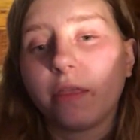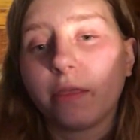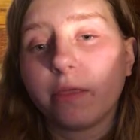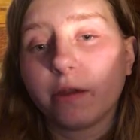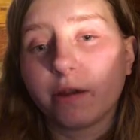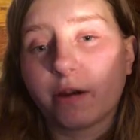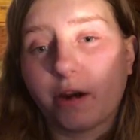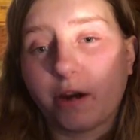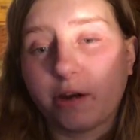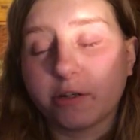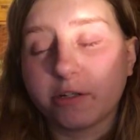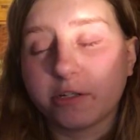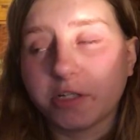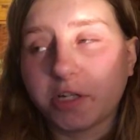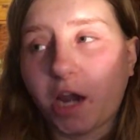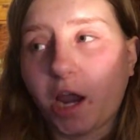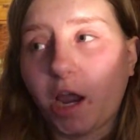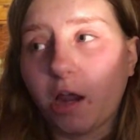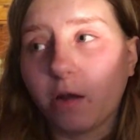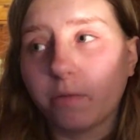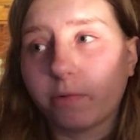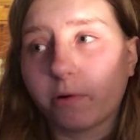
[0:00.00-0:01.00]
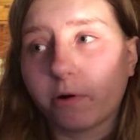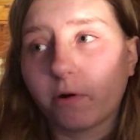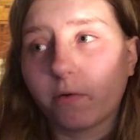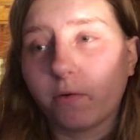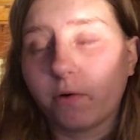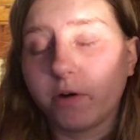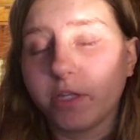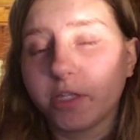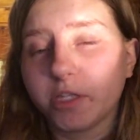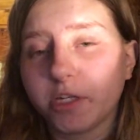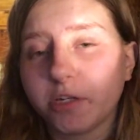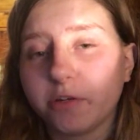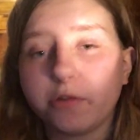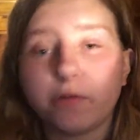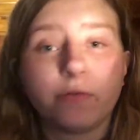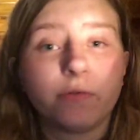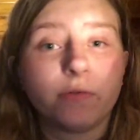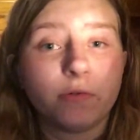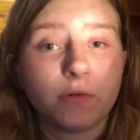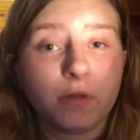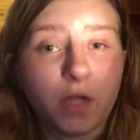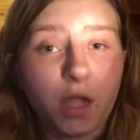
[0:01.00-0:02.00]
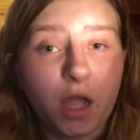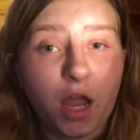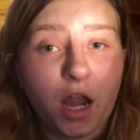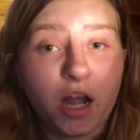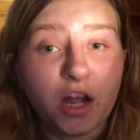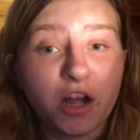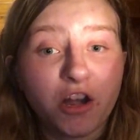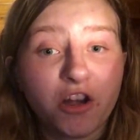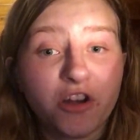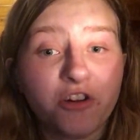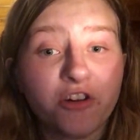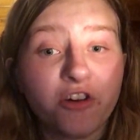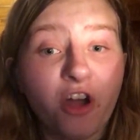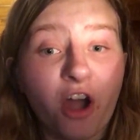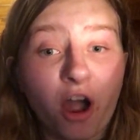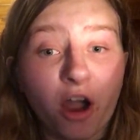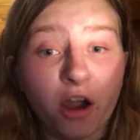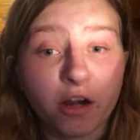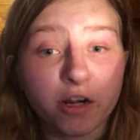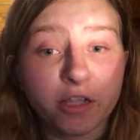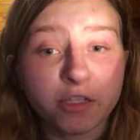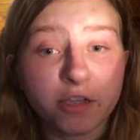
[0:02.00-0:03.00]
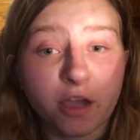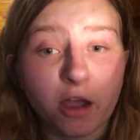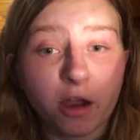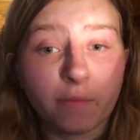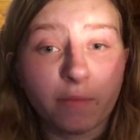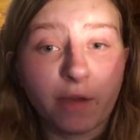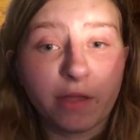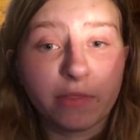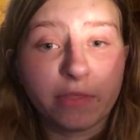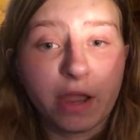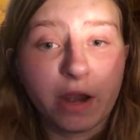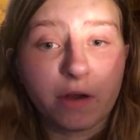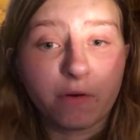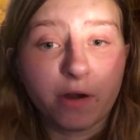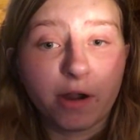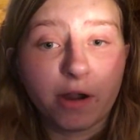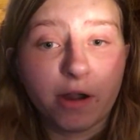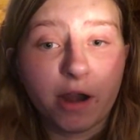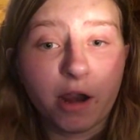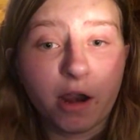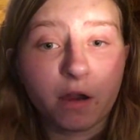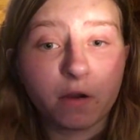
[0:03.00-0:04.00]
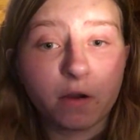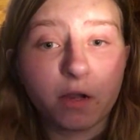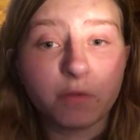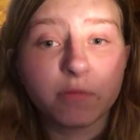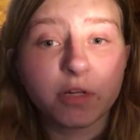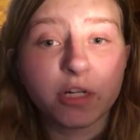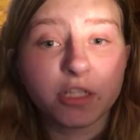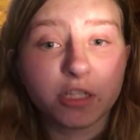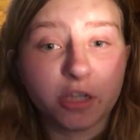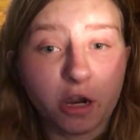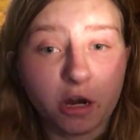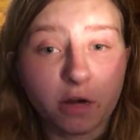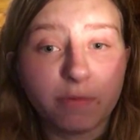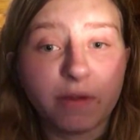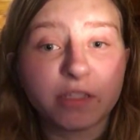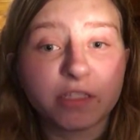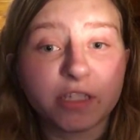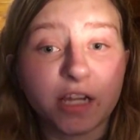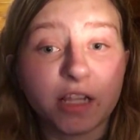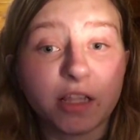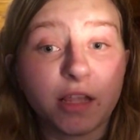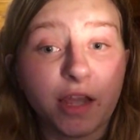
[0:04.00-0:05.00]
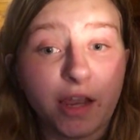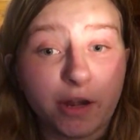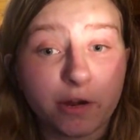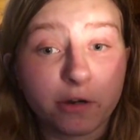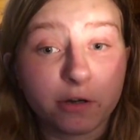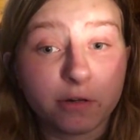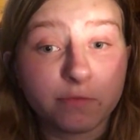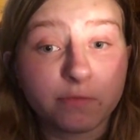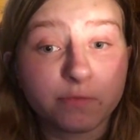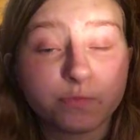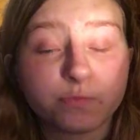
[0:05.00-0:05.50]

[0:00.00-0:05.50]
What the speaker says: The Cursed Child Part 1 and 2. Not going to talk about that right now. I'm going to talk about that later.